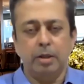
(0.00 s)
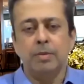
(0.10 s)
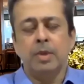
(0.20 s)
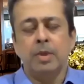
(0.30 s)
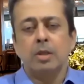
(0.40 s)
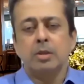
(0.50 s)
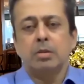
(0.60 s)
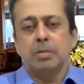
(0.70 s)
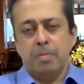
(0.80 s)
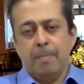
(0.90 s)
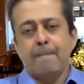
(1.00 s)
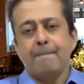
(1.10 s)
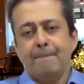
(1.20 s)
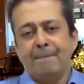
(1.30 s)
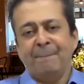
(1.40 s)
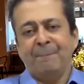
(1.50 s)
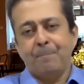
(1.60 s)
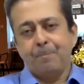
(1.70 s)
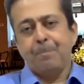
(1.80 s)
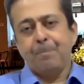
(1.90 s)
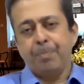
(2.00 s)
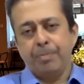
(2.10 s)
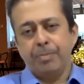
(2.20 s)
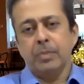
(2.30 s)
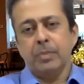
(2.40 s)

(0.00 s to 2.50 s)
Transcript: So that is our approach